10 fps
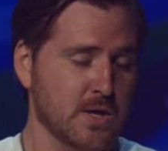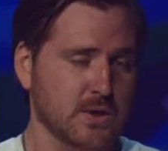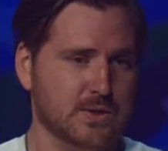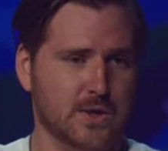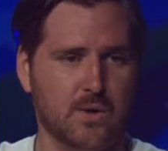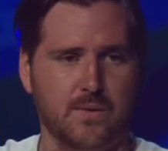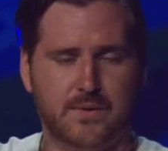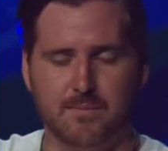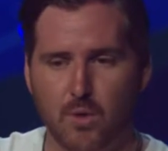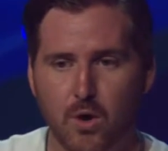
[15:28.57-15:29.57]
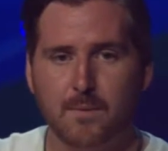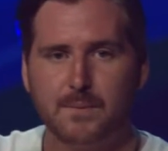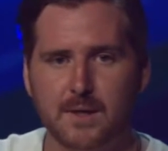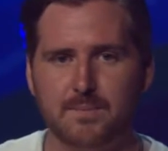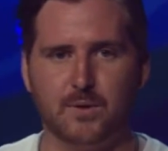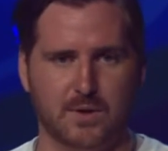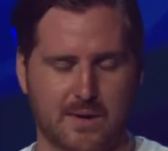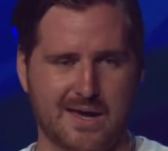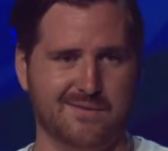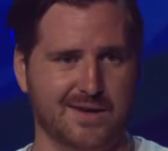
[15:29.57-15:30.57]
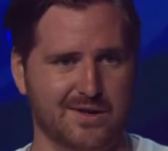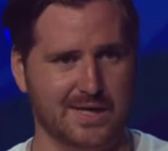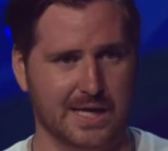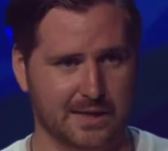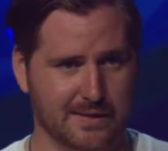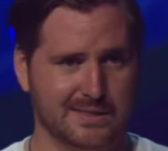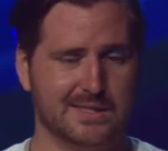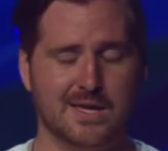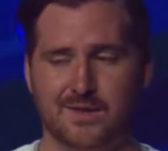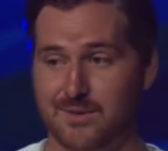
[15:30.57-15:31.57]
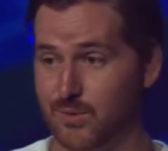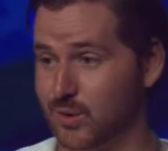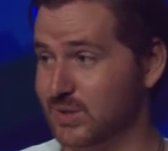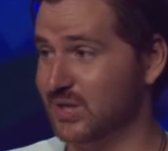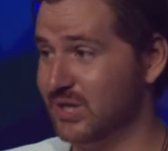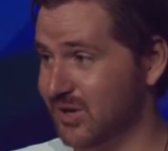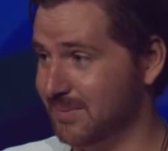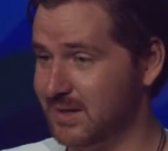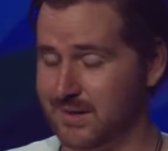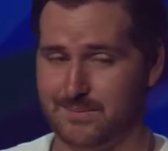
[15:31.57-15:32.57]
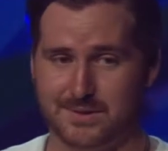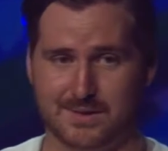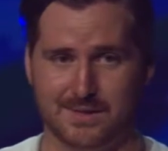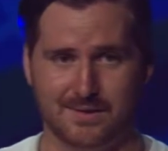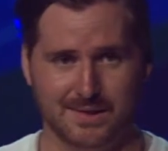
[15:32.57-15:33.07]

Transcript: So the more people you have validating this, the more secure it becomes.